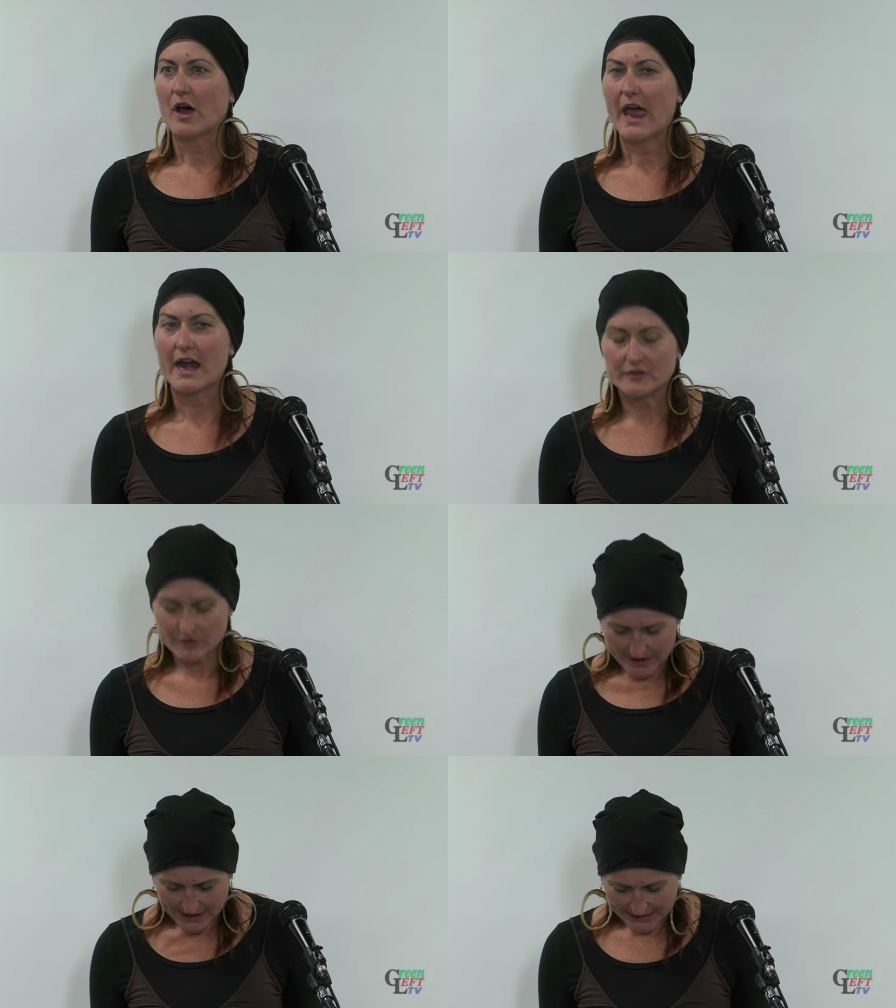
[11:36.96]

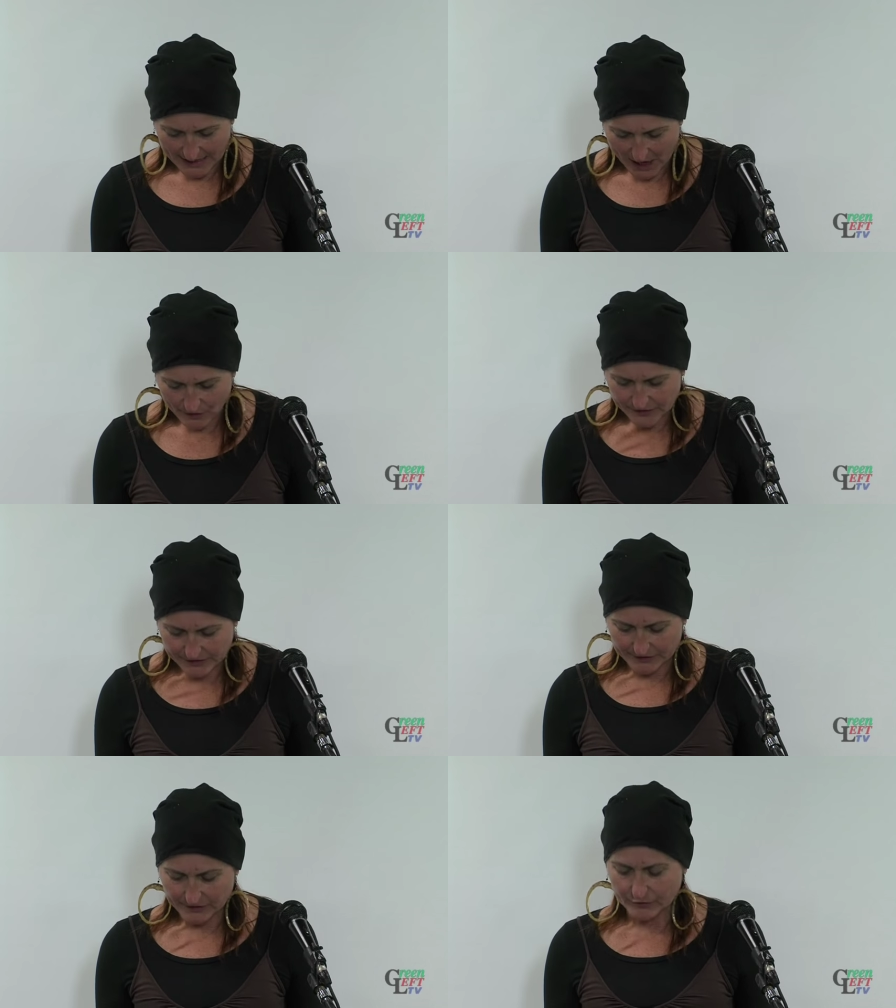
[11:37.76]
harrowing
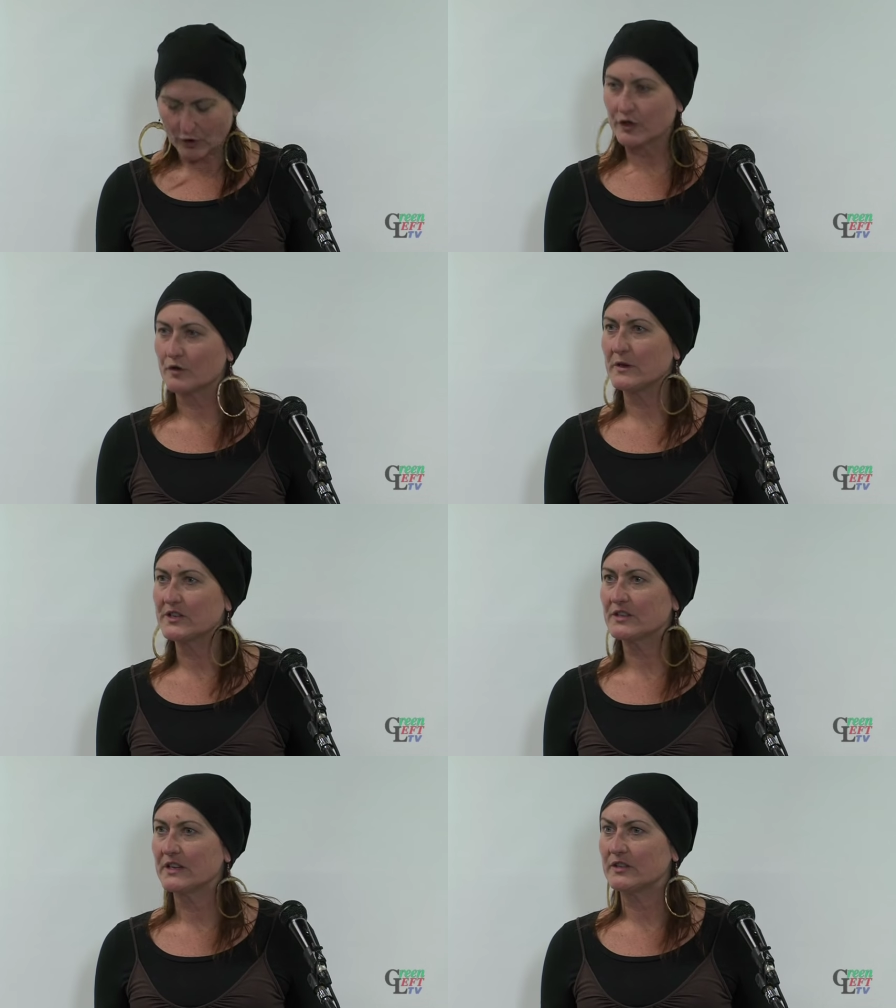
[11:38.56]
accounts at the Royal
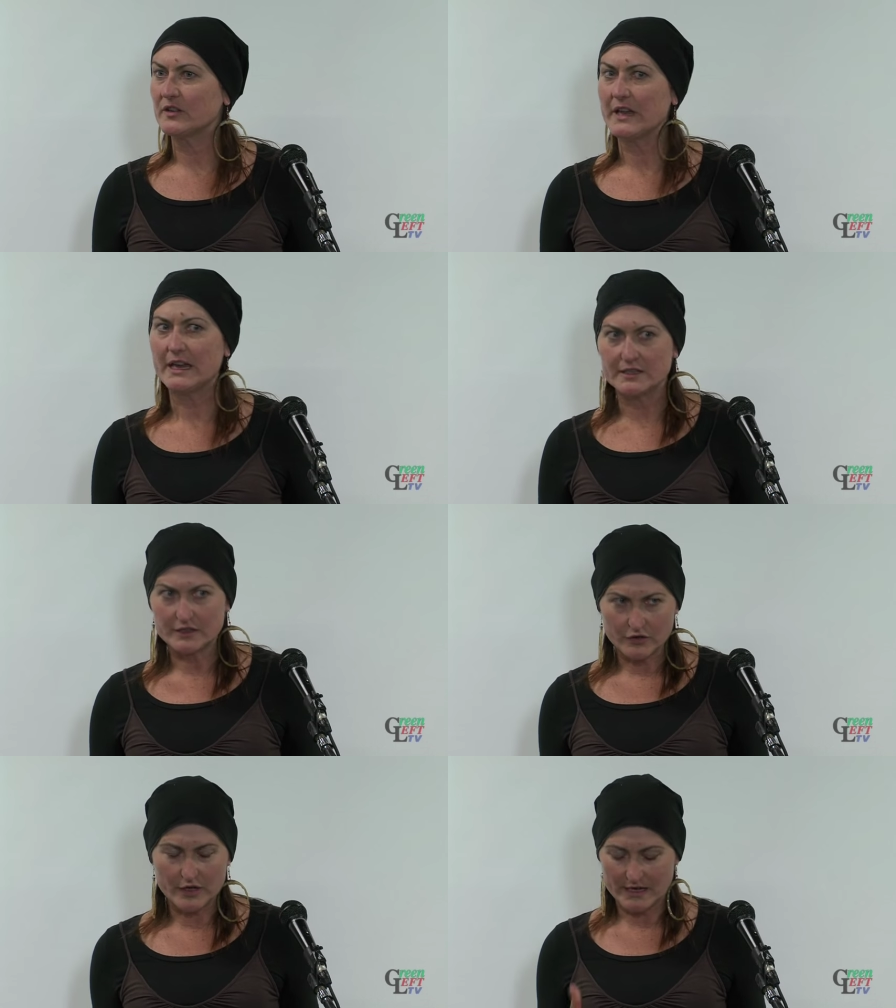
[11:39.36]
Commission into,
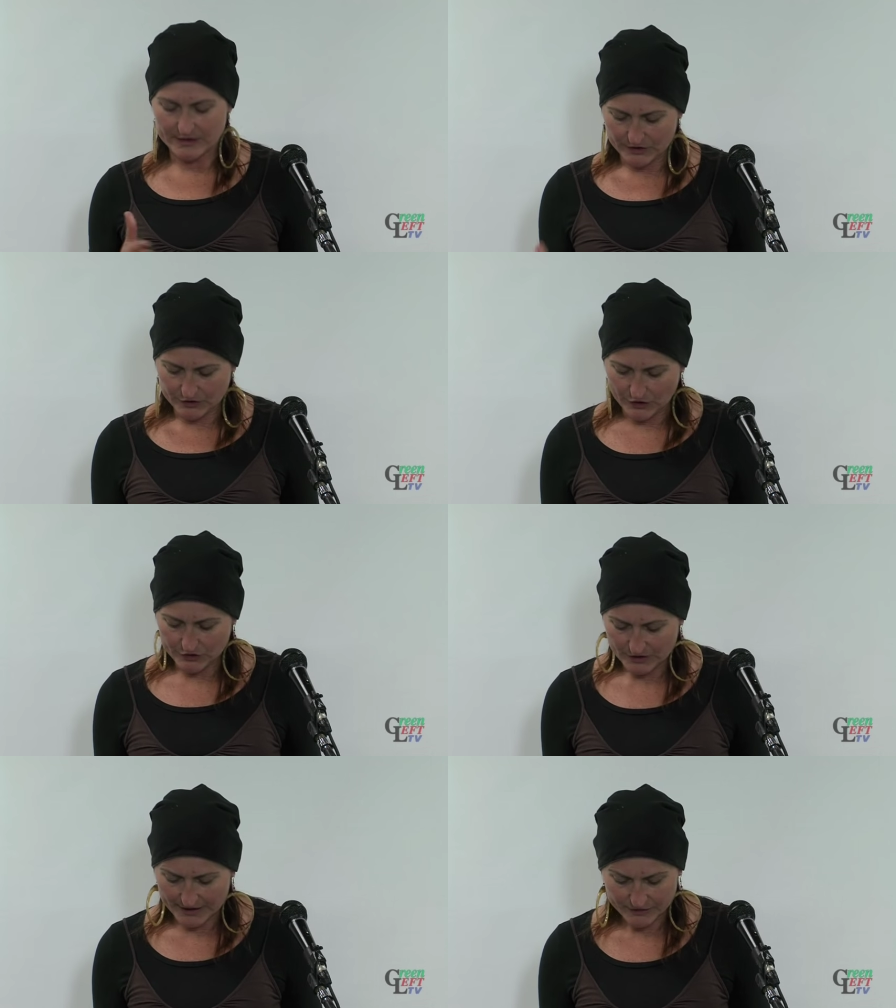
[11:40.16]
into
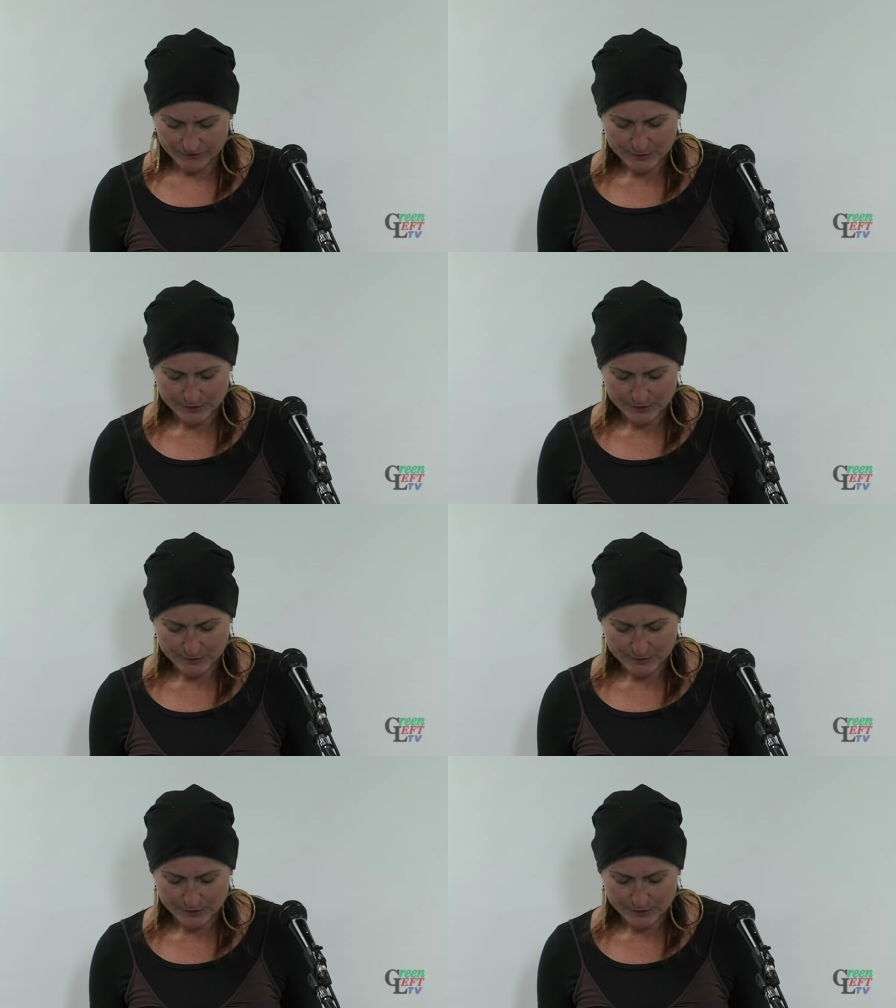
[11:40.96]
institutionalised